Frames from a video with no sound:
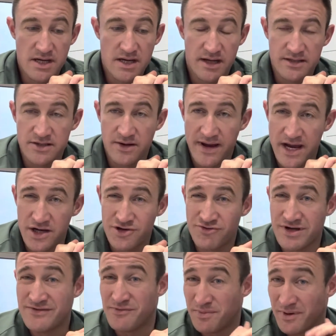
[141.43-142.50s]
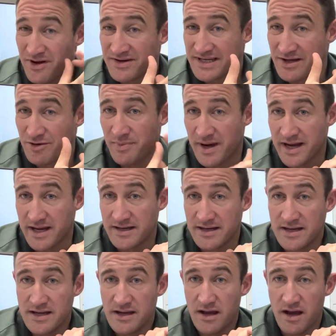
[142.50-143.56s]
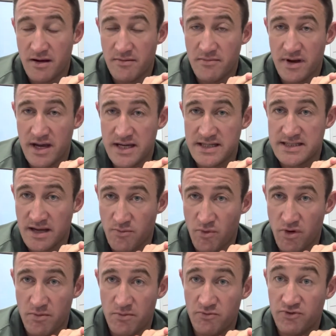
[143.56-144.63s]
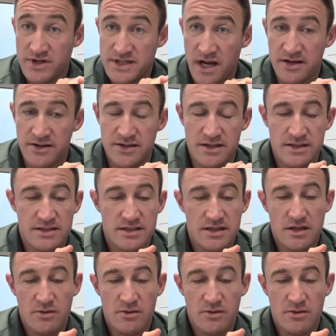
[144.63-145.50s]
and so x-rays for plantar heel pain is somewhat redundant.